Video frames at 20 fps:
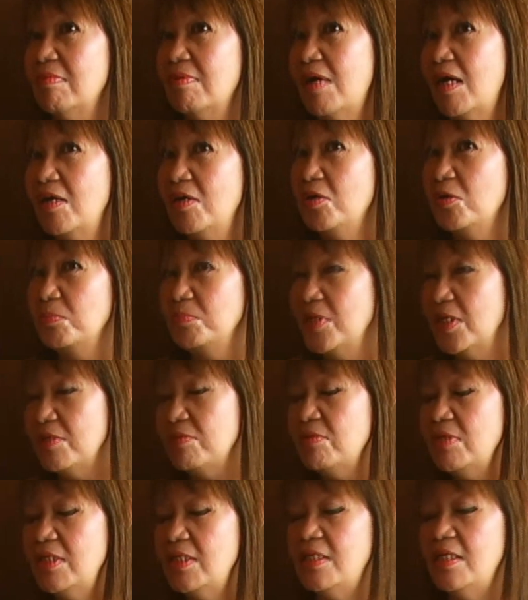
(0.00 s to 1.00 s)
I hope not
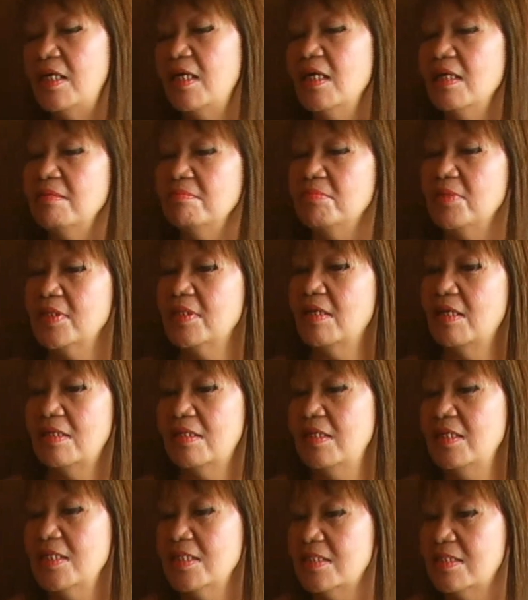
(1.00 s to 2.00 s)
really the end, but at
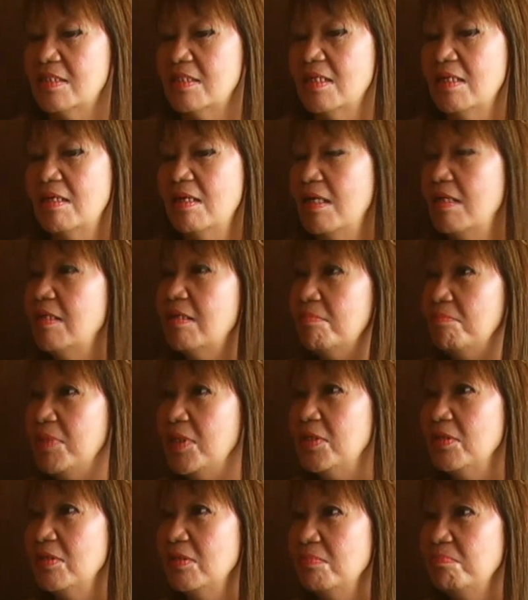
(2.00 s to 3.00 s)
least in the
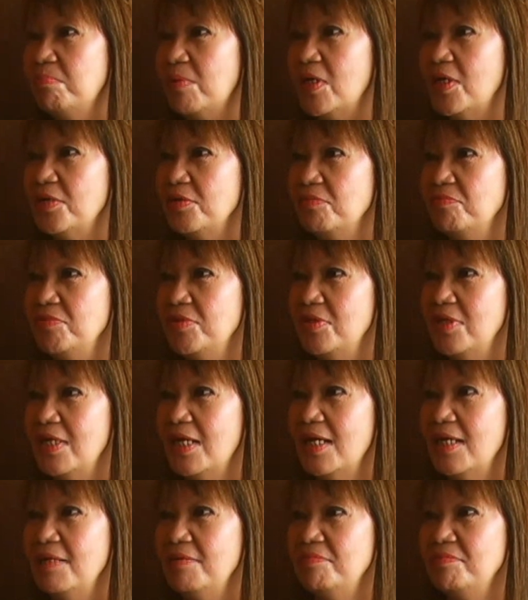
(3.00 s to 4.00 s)
middle part of your
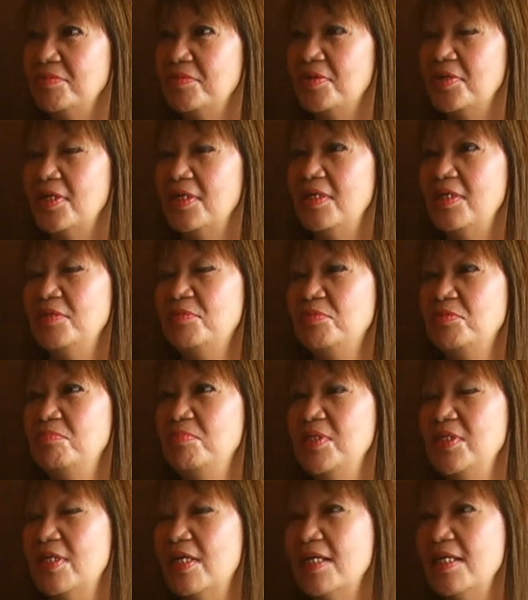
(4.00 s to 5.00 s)
life, okay, it would
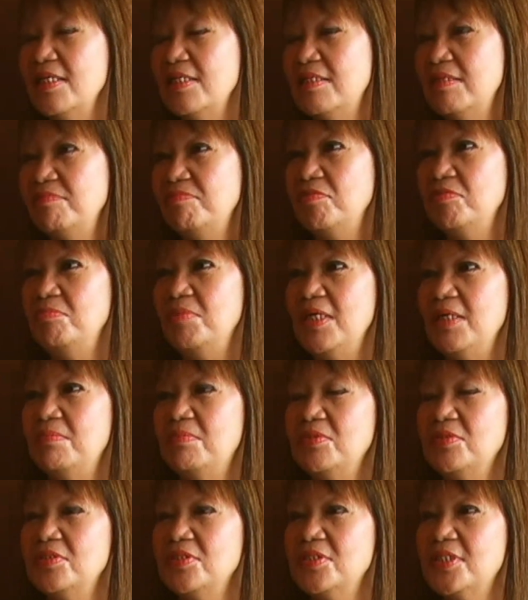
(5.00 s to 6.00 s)
be nice if you'd be
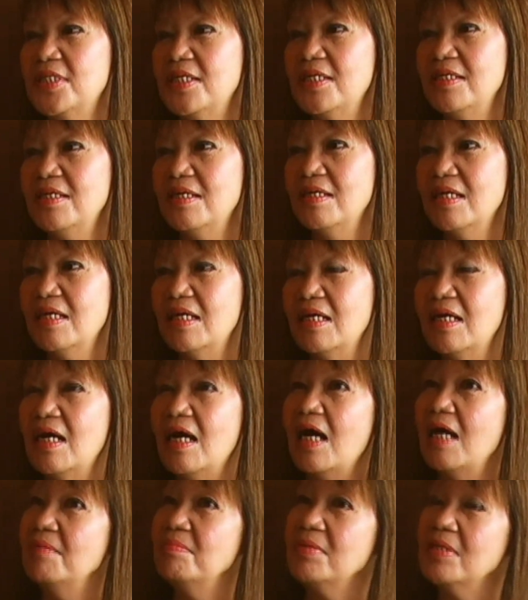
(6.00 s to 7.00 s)
able to say,
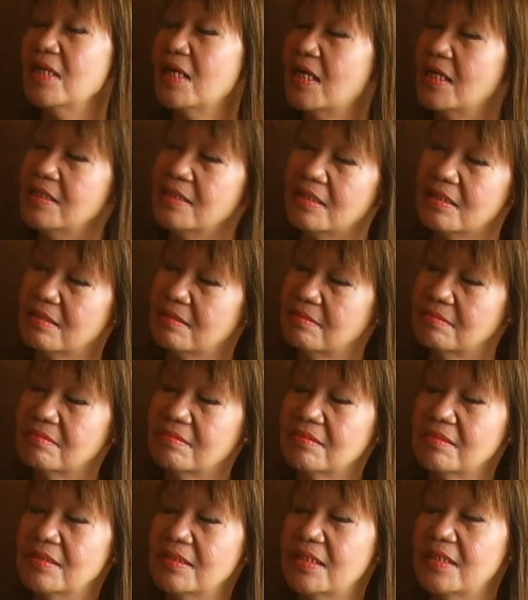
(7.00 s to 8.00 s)
I'm glad
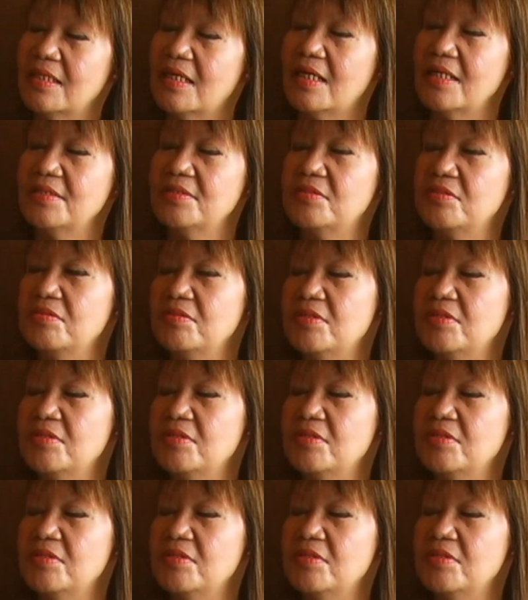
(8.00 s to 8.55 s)
that I took